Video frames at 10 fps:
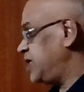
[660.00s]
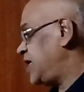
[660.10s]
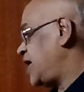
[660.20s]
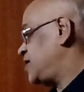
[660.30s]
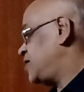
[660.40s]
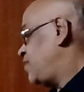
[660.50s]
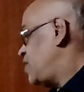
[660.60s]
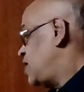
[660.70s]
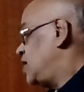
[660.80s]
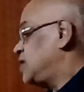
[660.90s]
gas.
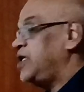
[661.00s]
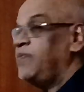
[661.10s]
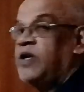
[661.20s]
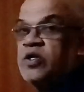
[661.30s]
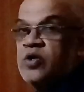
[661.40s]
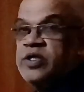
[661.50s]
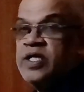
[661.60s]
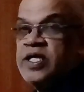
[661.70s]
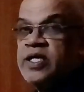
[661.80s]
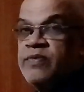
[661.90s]
3 mark
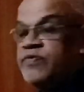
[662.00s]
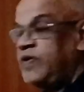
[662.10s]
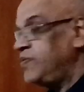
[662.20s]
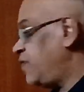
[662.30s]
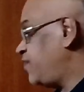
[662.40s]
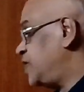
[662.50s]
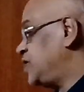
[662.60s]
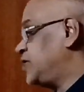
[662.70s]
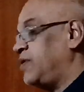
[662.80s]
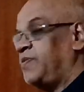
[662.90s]
question comes from the first
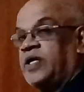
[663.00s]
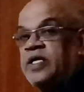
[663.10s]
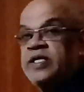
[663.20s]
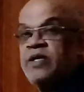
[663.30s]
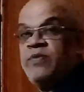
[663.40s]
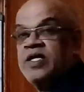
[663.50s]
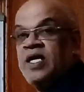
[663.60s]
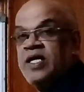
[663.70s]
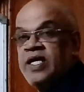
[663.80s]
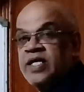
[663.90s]
chapter, chemical
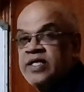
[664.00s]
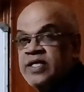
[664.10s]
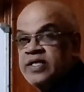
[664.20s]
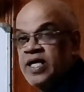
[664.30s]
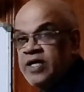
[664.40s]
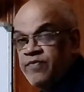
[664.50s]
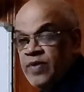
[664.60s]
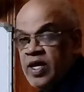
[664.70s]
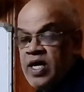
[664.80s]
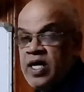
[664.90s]
reactions and
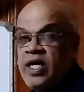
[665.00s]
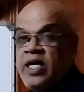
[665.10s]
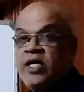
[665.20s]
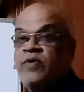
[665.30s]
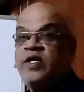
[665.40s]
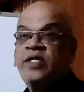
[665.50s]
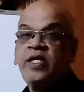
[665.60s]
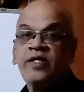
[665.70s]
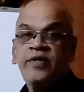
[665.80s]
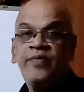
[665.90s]

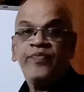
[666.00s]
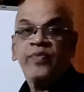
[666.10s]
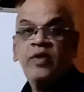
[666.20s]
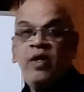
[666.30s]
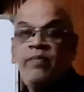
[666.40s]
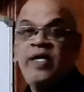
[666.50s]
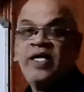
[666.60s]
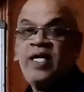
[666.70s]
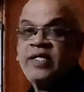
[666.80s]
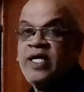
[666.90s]
equations. Now
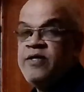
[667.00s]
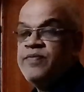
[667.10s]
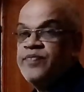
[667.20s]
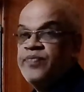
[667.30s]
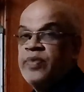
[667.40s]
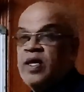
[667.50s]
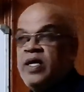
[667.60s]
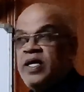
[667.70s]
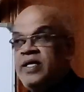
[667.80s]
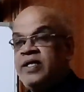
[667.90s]
metals and
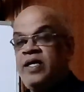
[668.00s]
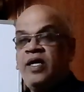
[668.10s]
in